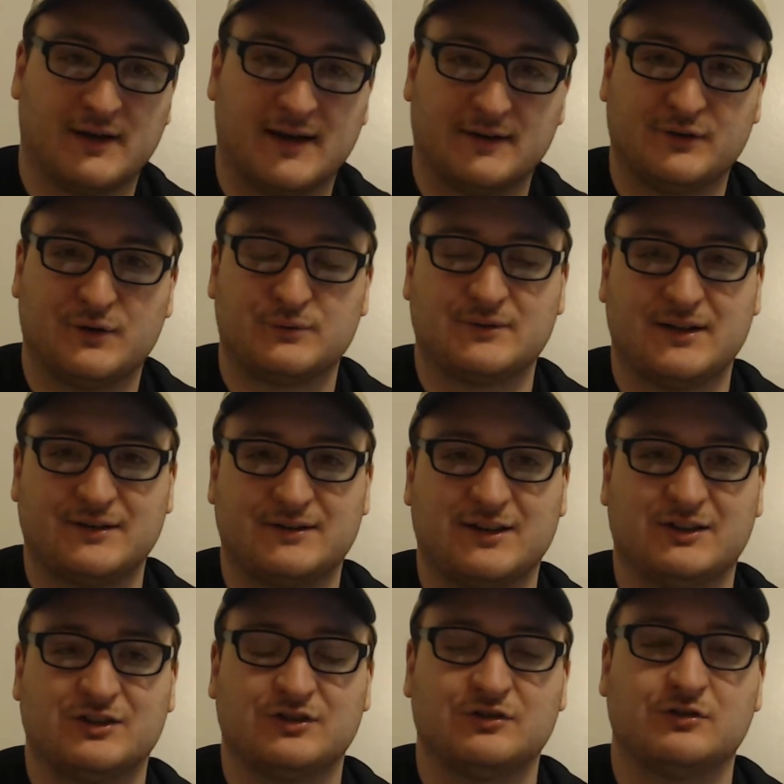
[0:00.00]
Halo, Destiny
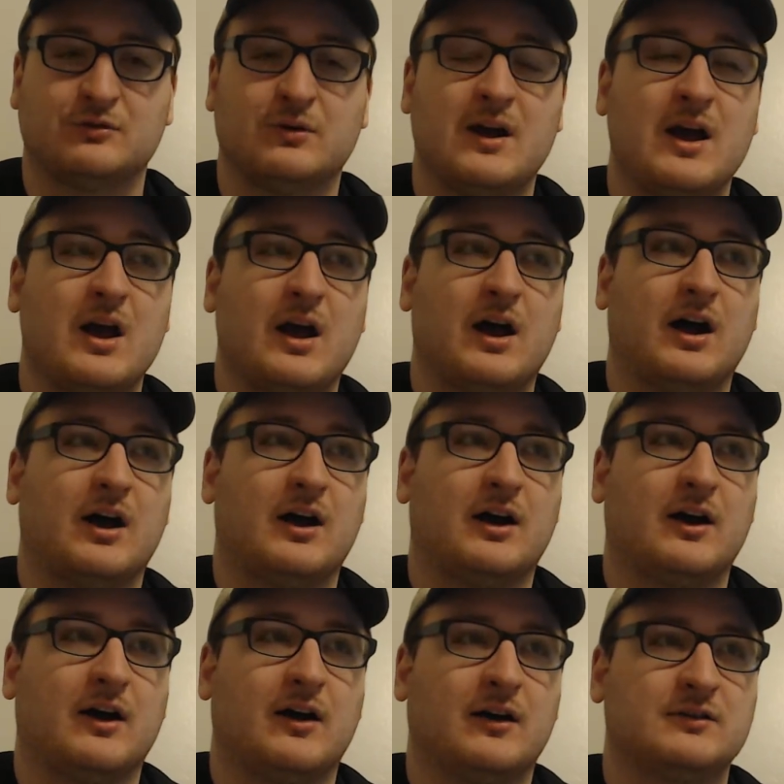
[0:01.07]
2,
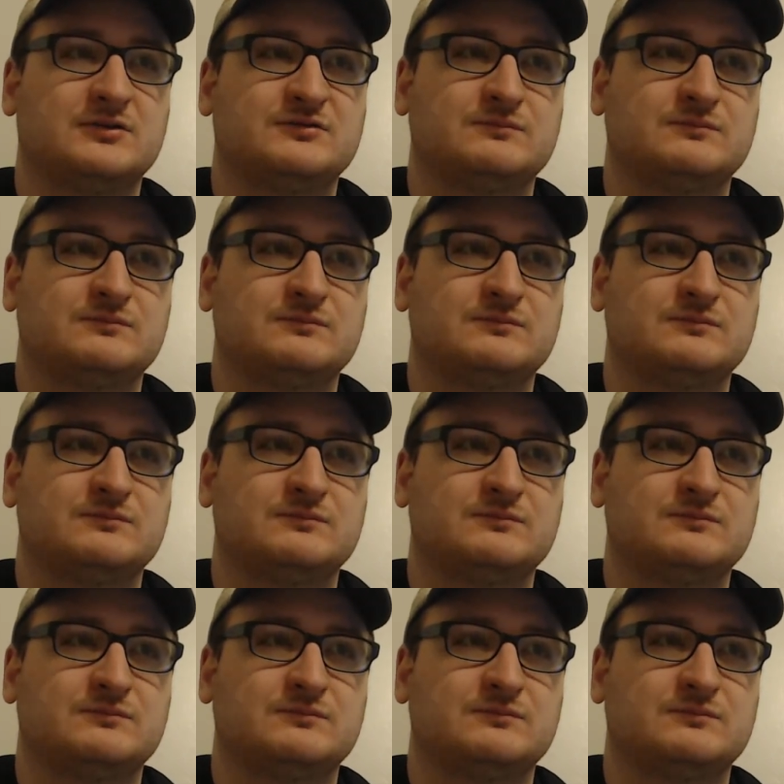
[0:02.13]
uh,